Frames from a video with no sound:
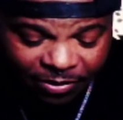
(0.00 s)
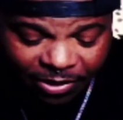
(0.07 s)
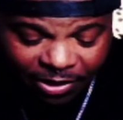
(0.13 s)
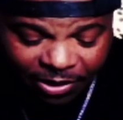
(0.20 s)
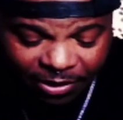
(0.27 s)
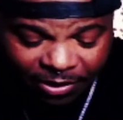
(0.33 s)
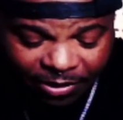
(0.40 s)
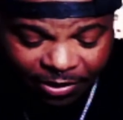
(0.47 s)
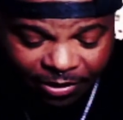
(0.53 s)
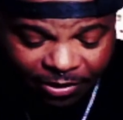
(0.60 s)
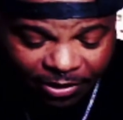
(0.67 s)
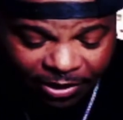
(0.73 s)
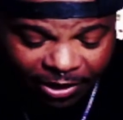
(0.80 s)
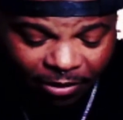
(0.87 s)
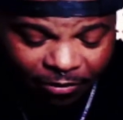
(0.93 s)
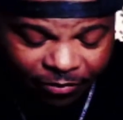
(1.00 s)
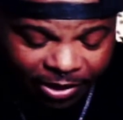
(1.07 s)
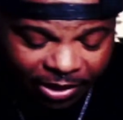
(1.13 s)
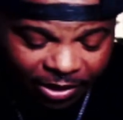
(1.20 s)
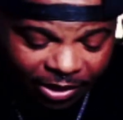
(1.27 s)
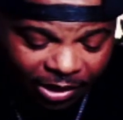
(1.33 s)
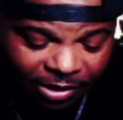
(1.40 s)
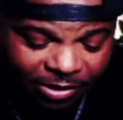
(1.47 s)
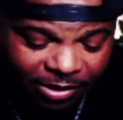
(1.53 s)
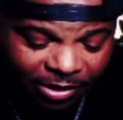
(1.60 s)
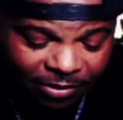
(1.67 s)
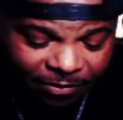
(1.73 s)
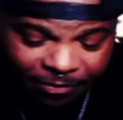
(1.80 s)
the Leo reading that I just did.